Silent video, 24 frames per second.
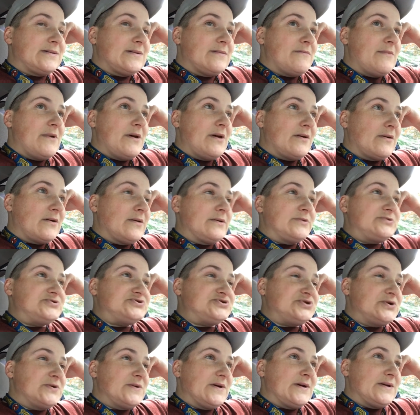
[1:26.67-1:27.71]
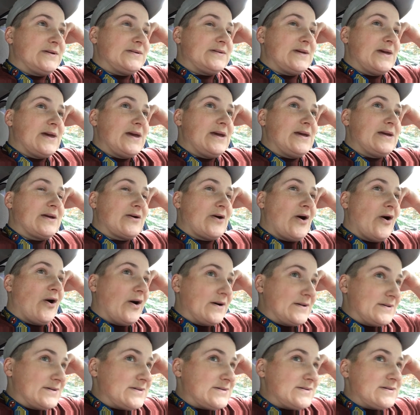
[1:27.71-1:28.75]
It's a medical issue that's a
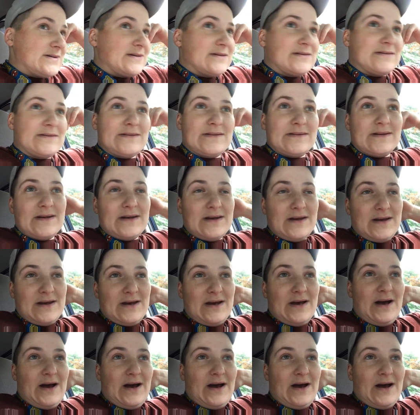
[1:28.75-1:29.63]
constant.